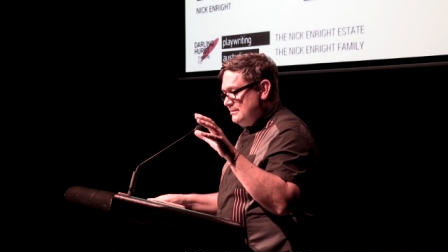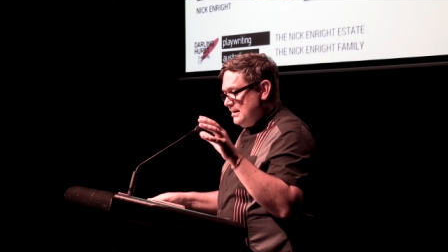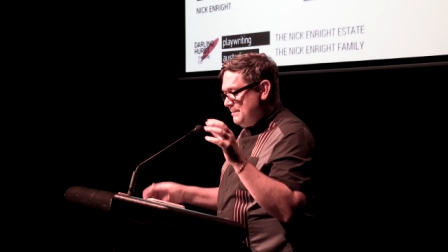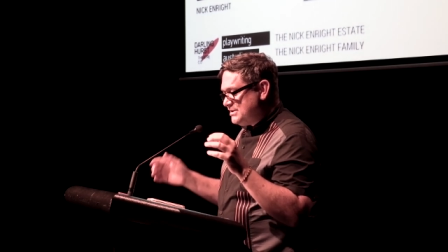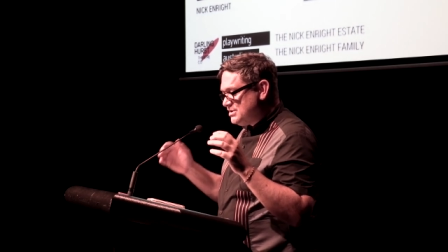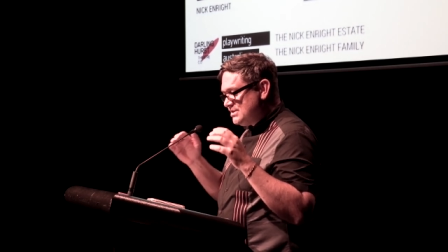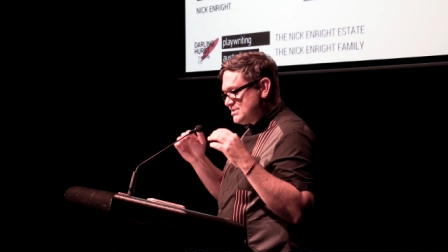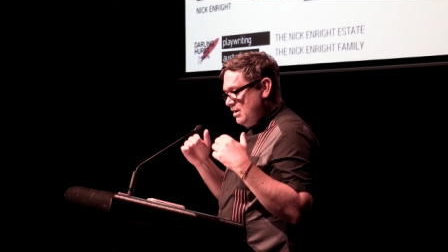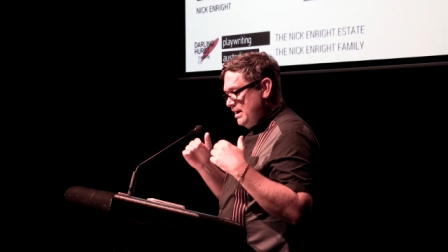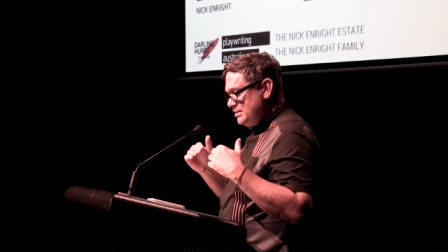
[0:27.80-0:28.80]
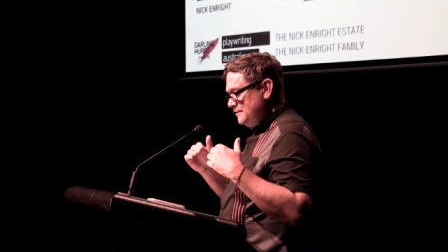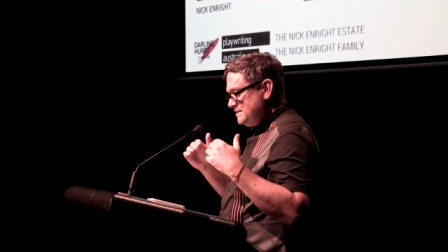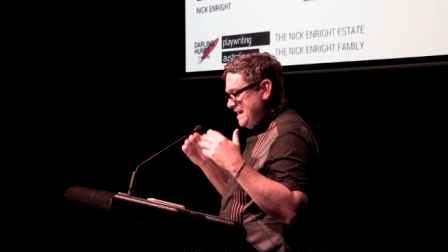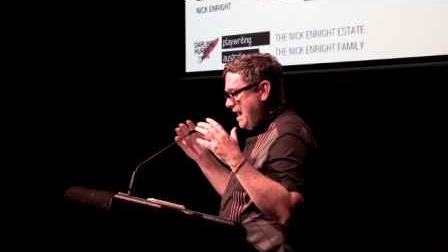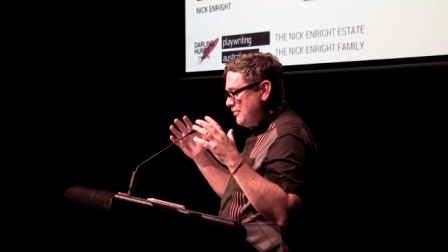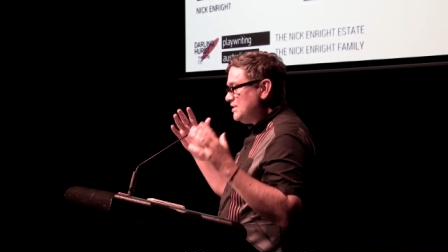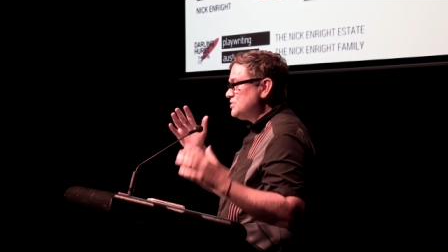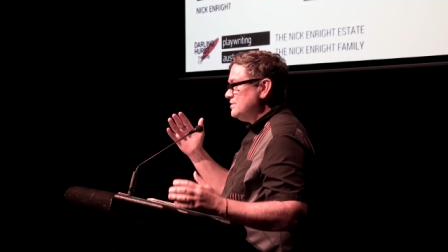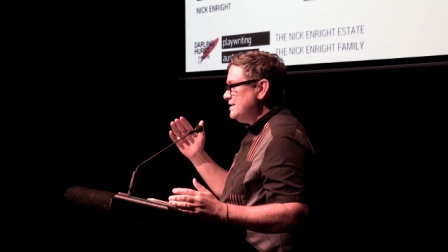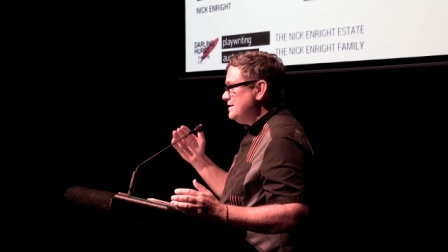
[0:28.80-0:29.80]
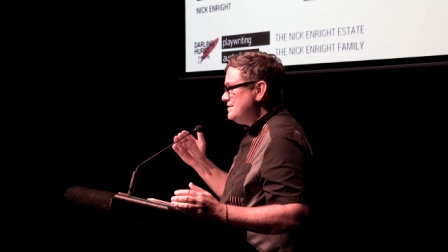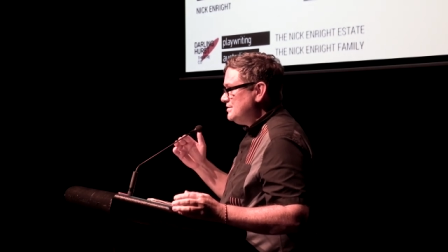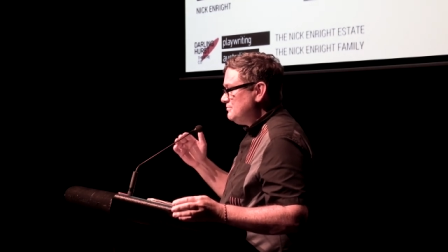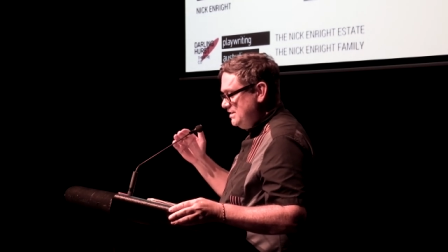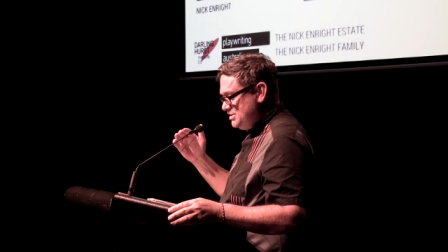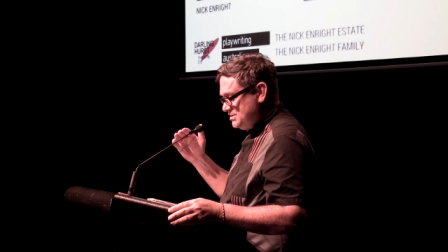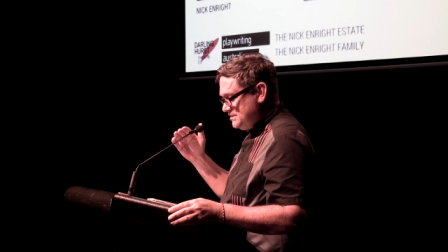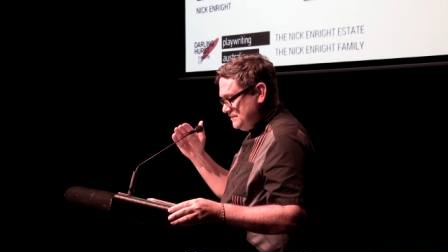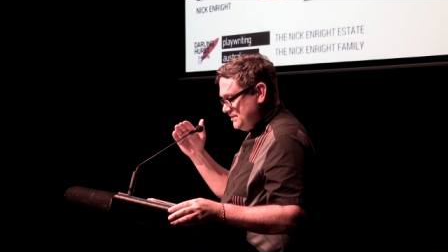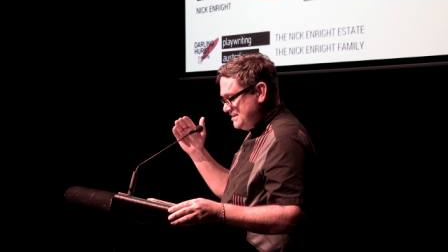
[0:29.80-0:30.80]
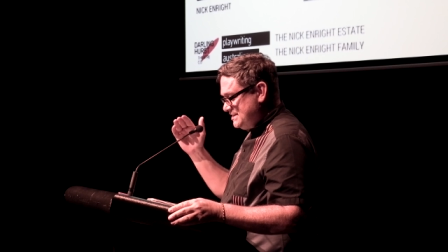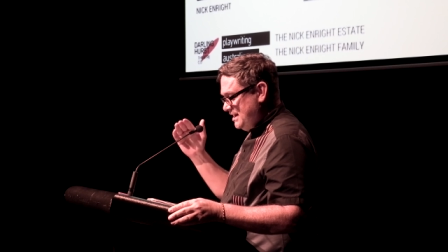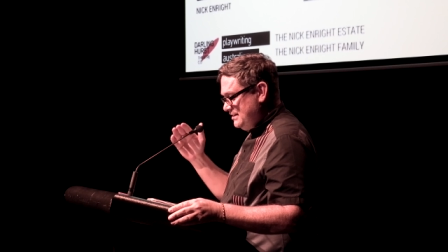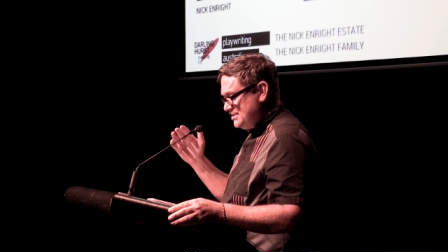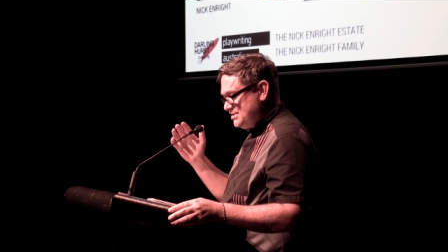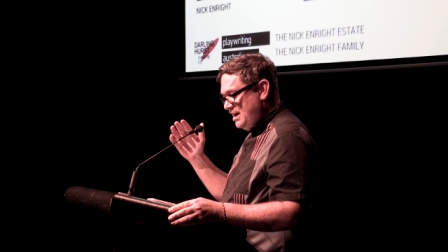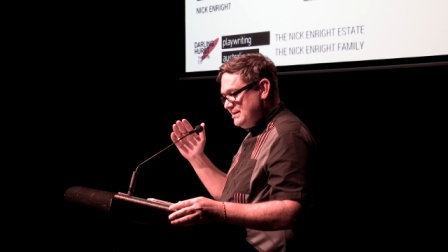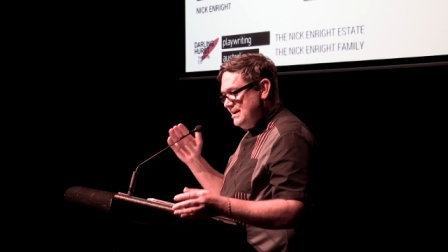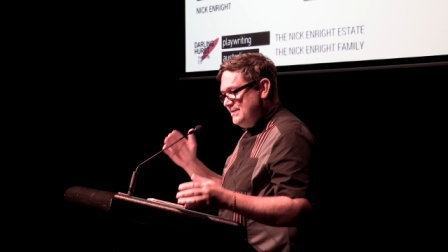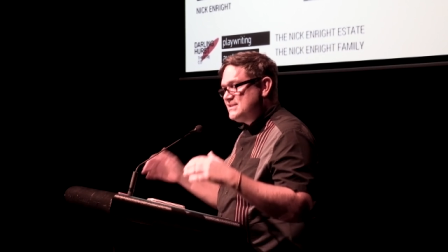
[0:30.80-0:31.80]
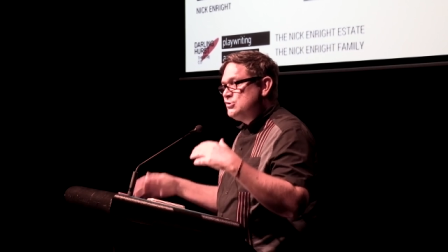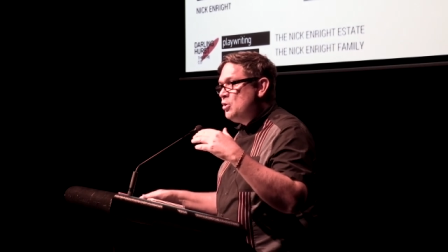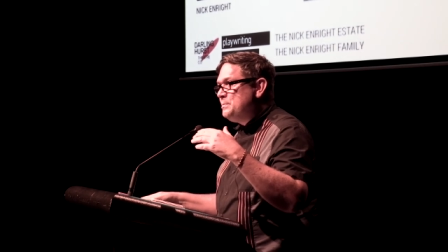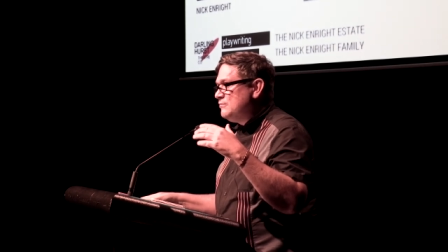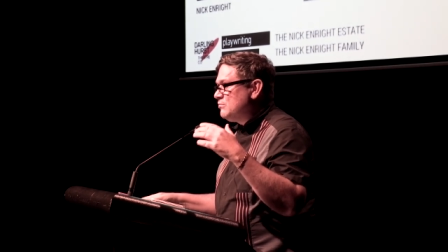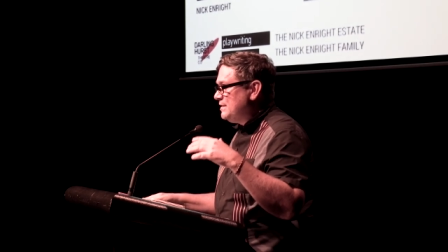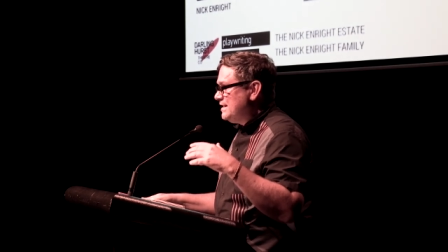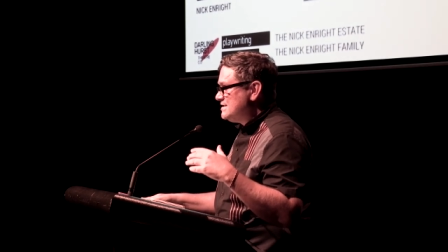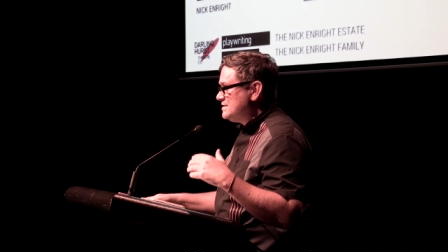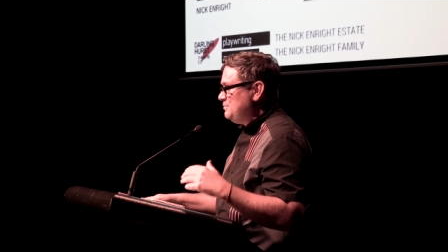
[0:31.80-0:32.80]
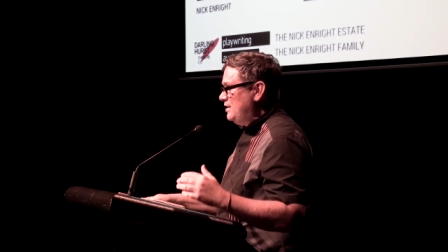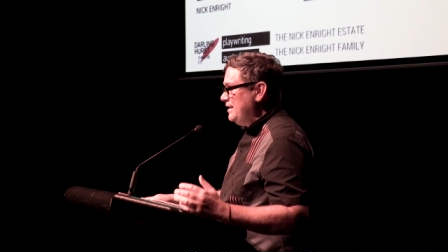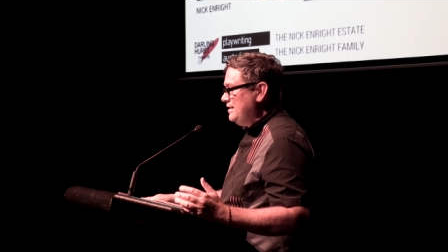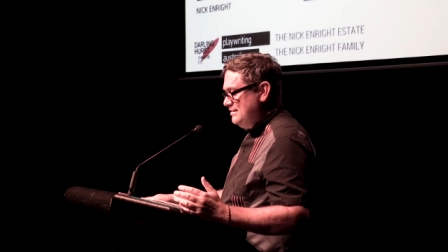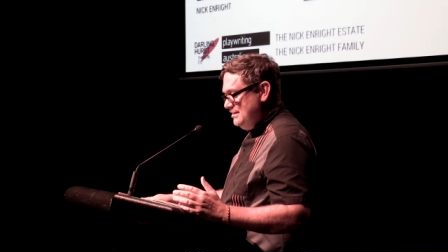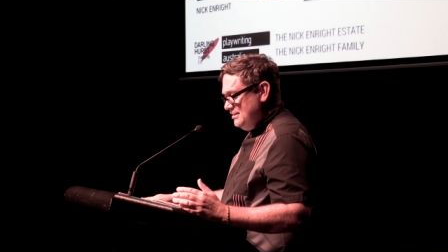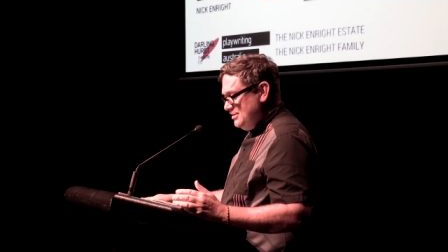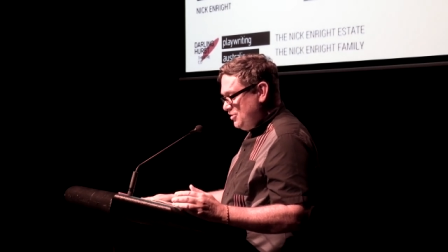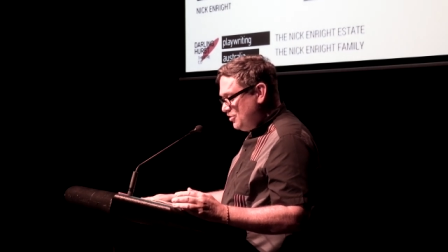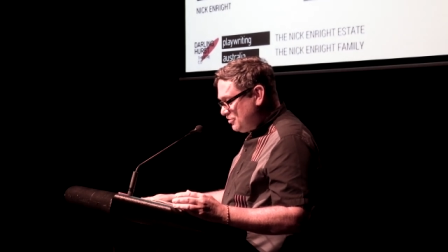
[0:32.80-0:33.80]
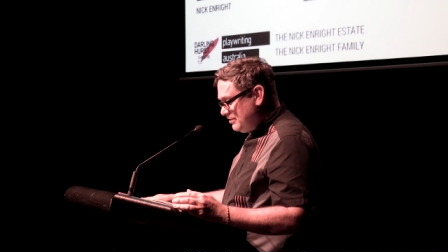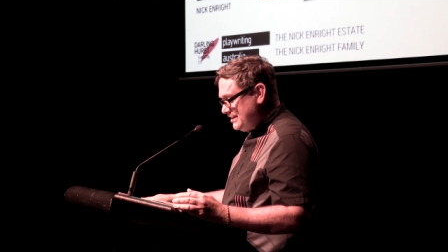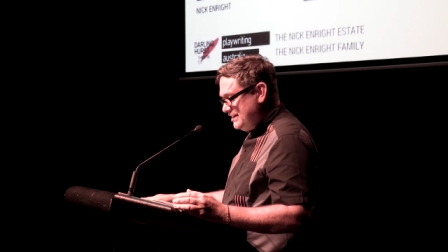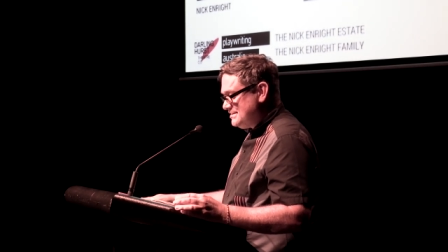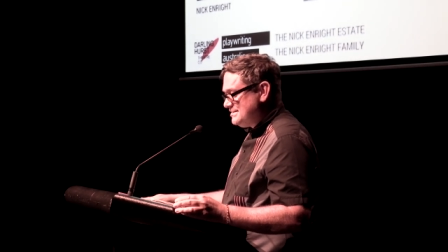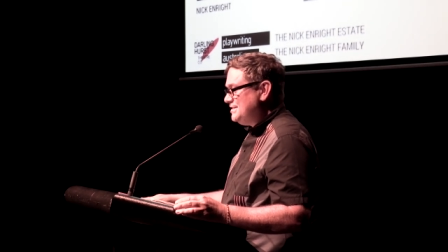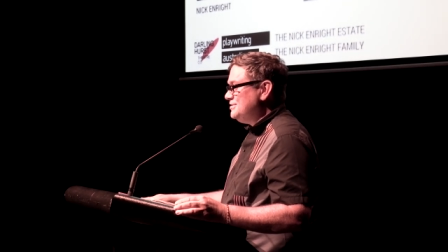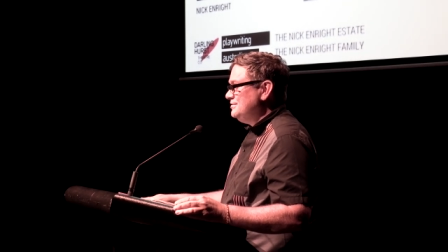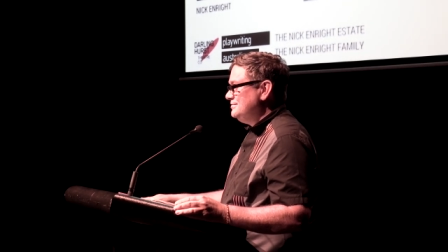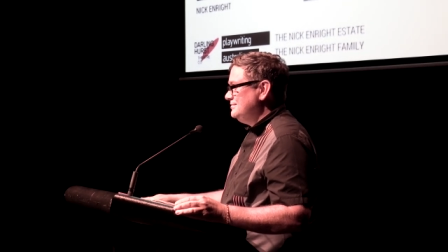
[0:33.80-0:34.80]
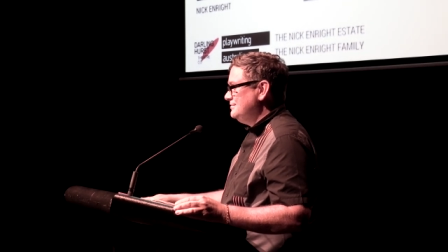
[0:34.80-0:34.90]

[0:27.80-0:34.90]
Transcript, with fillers: Imagine the sight of towering trees that reached for the sun, a sight that has long been replaced by concrete and steel.